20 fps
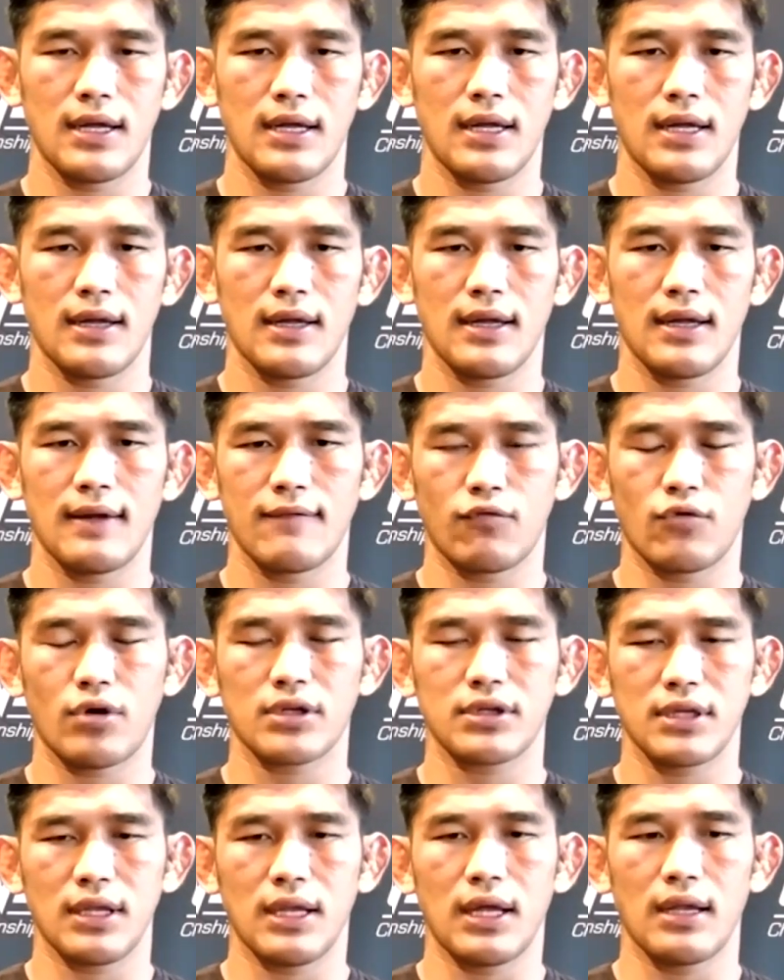I've worked
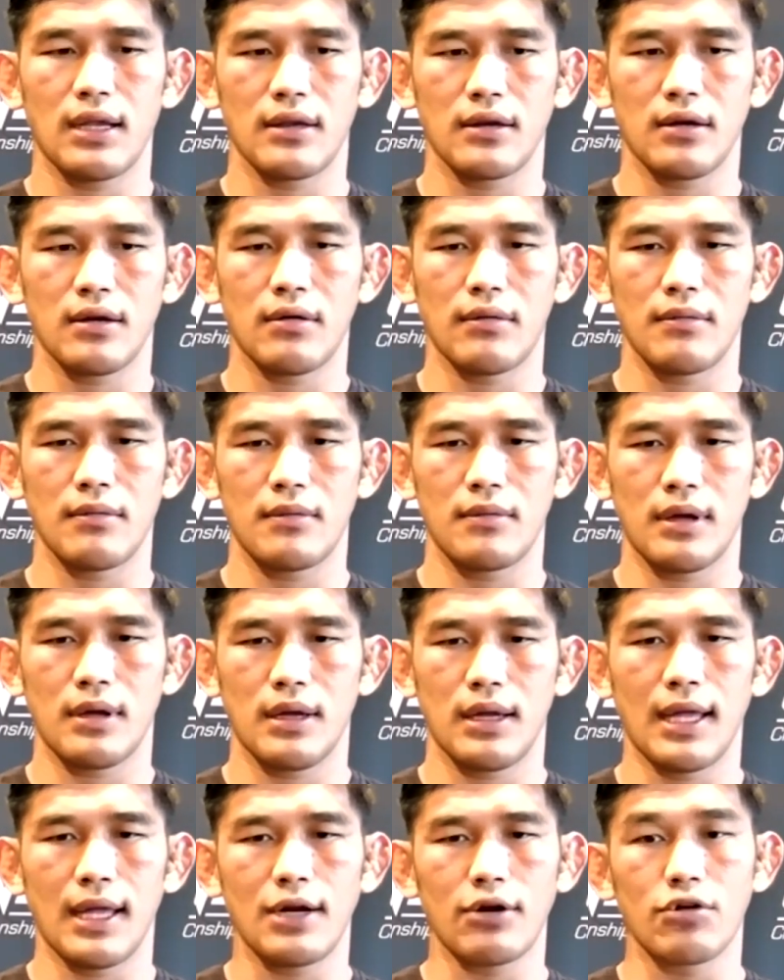a lot. You know,
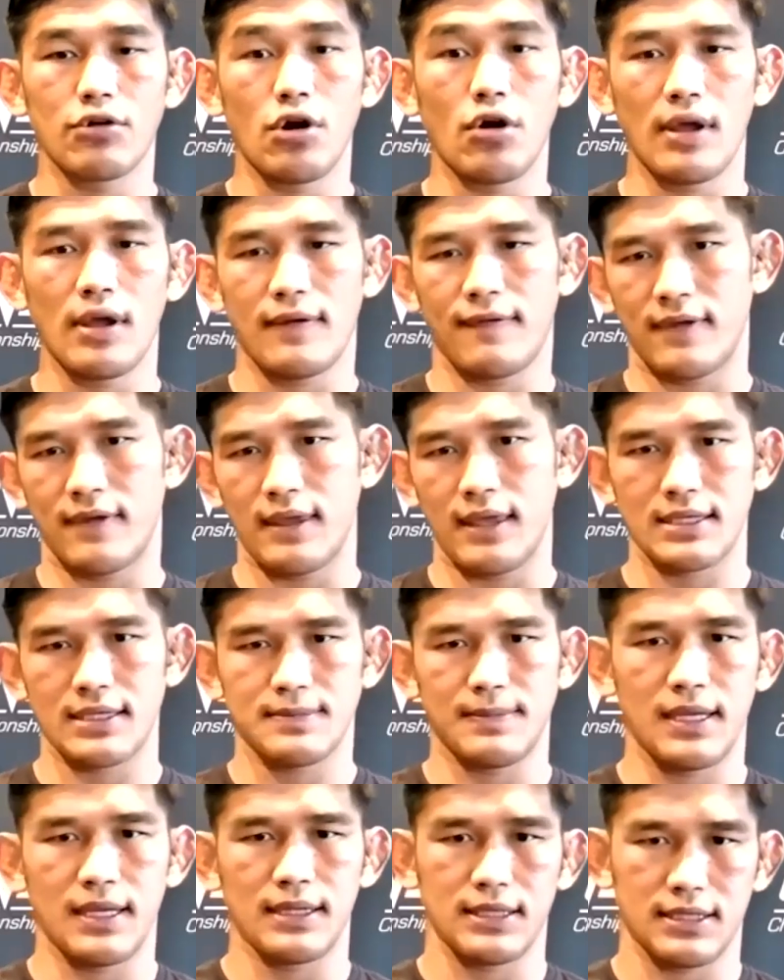I don't know if he has
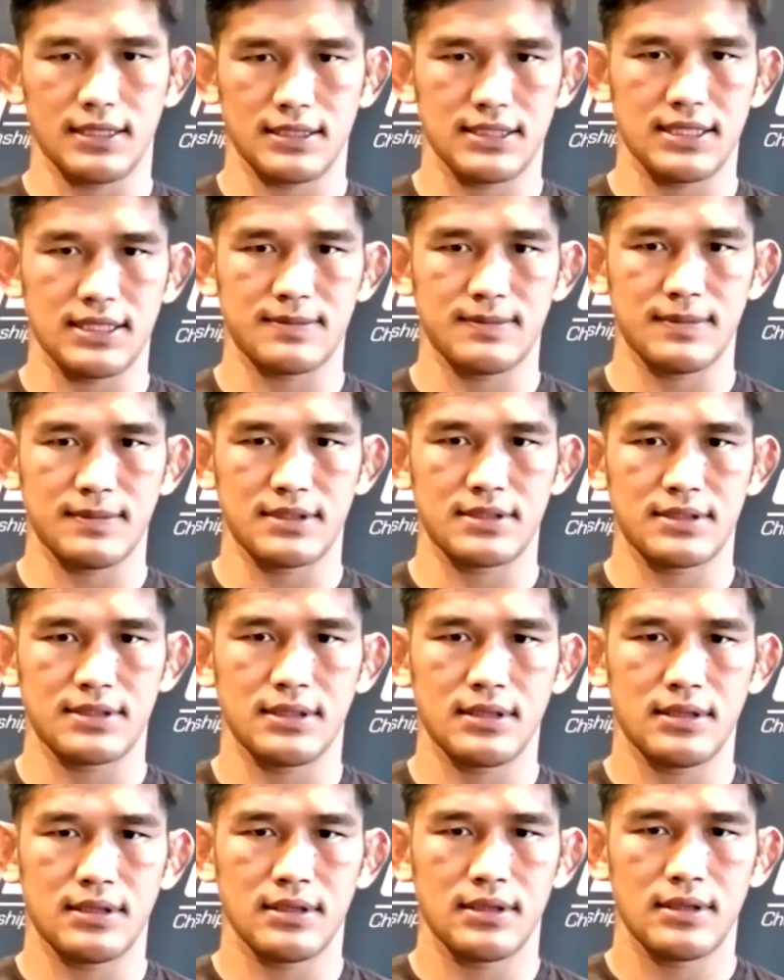made the adjustments,
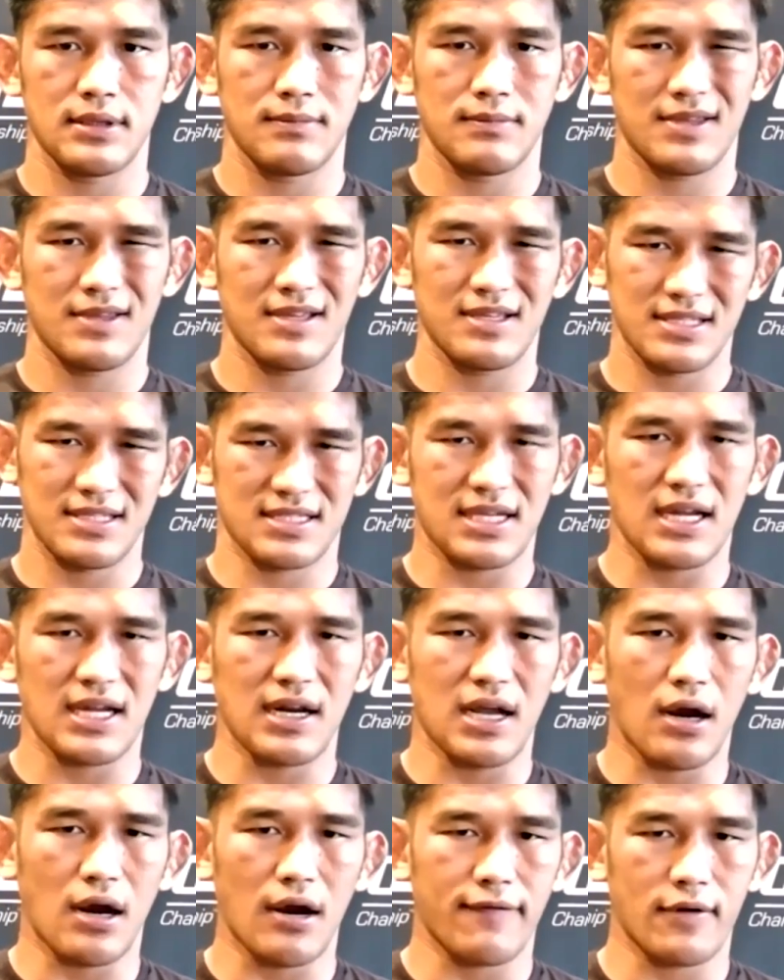because it's kind of
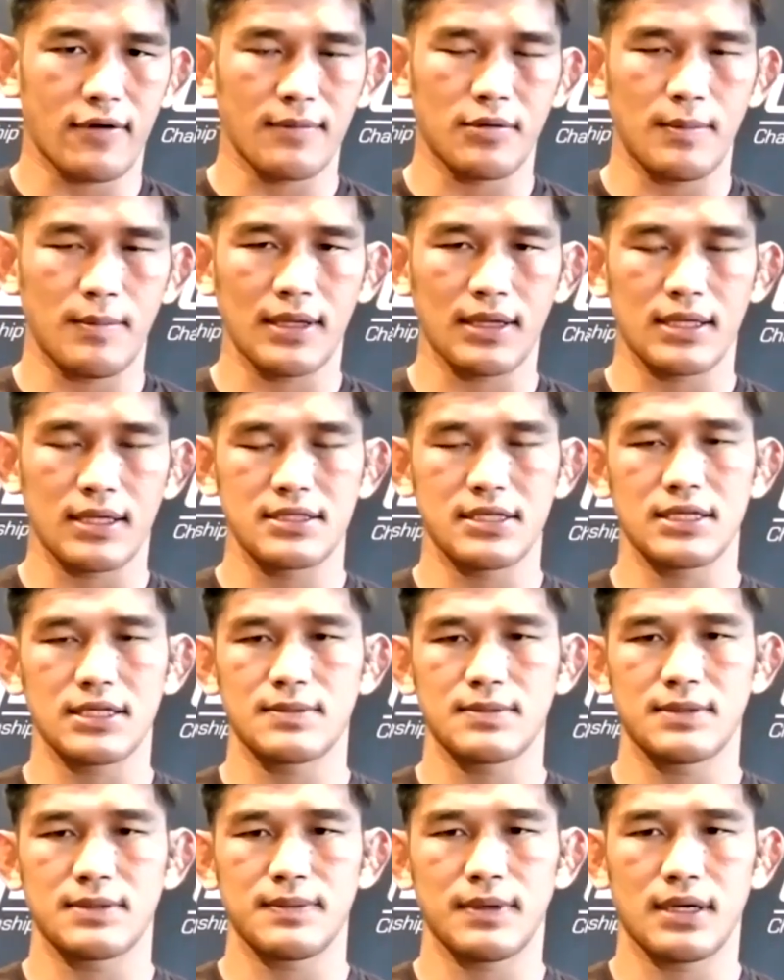hard for him to make the
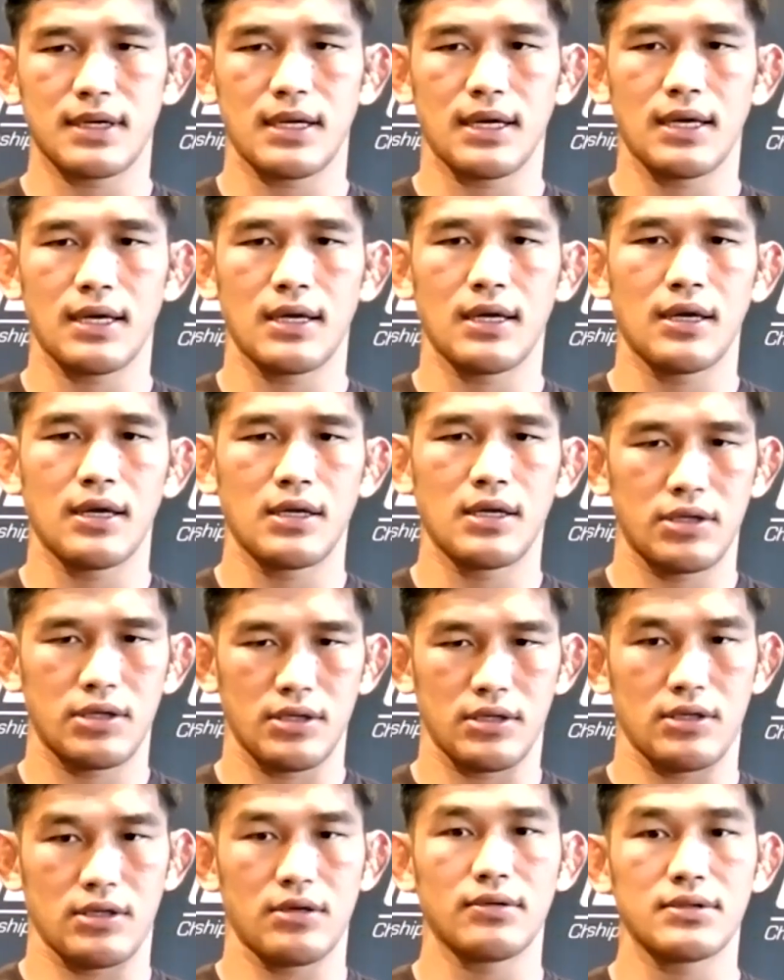adjustment. But
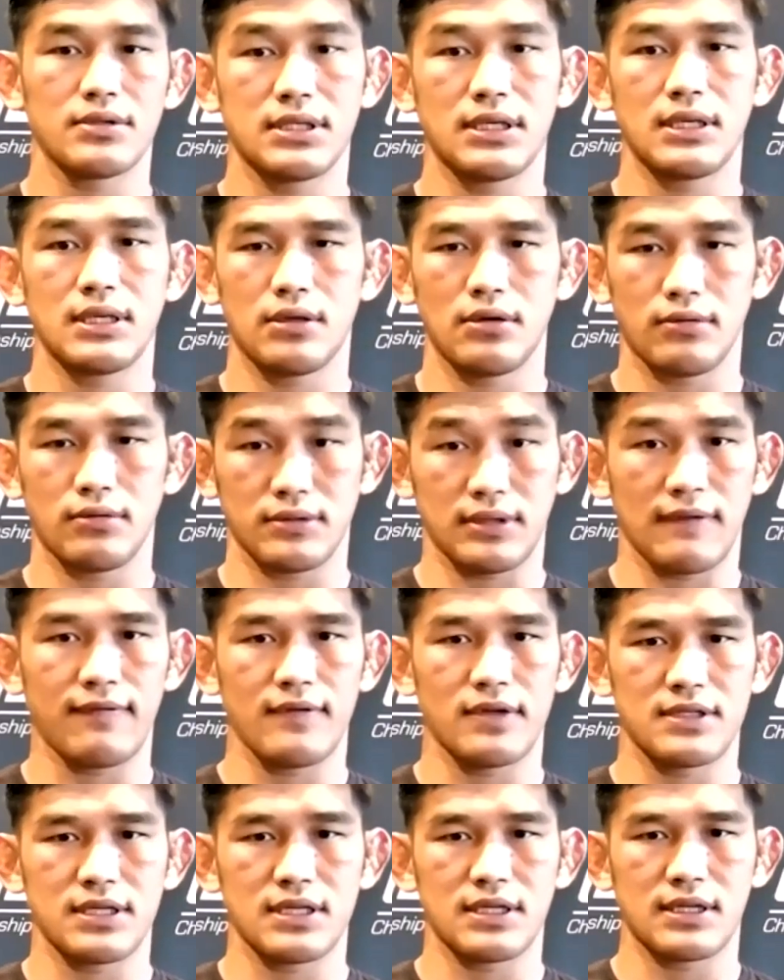you'll definitely
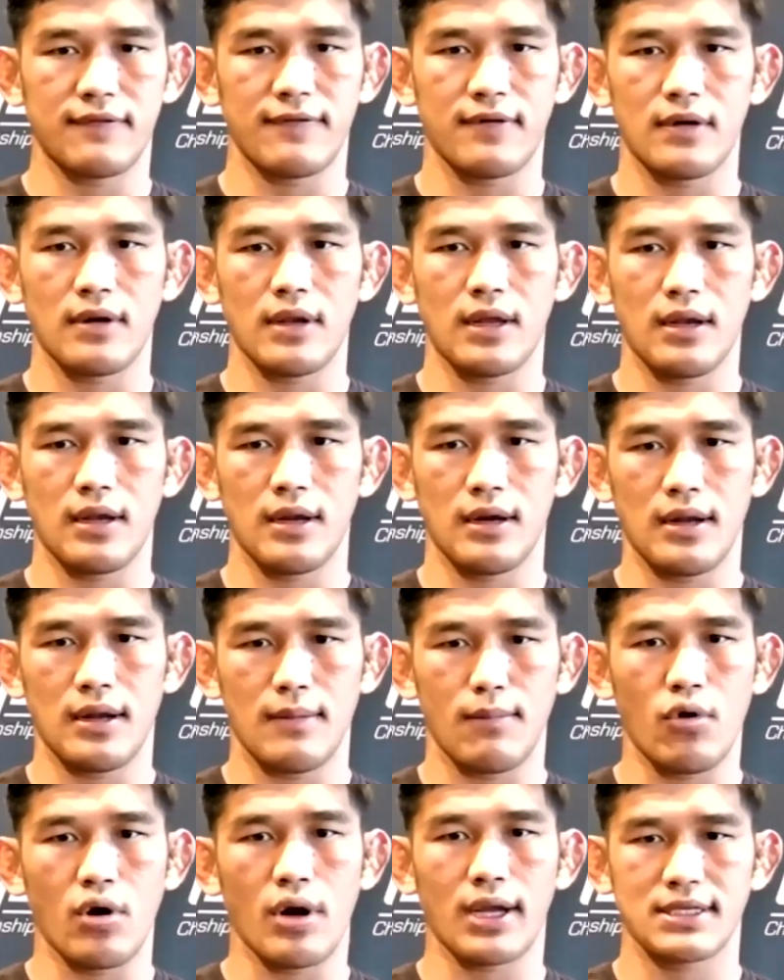see a different and a
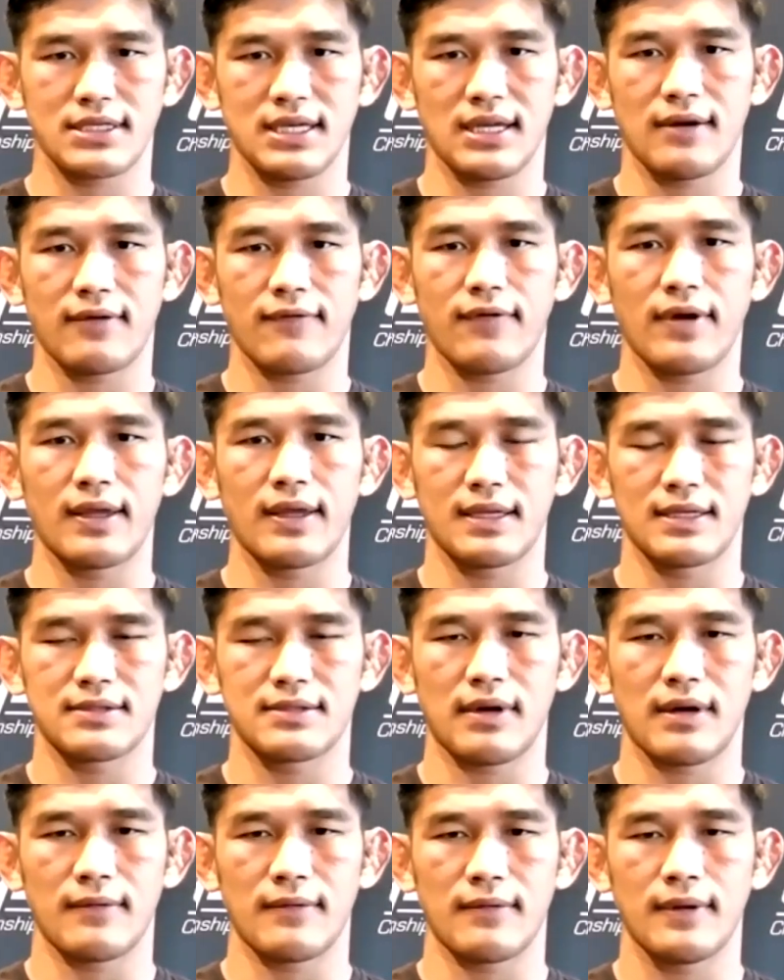more exciting fight this
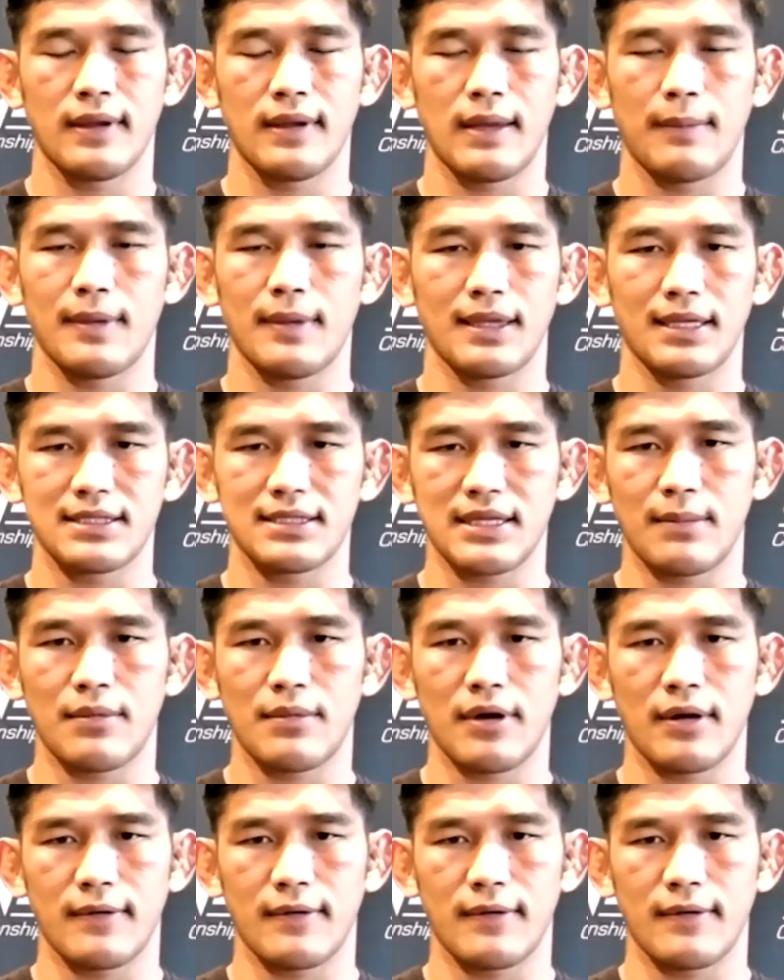round. I mean, this time around.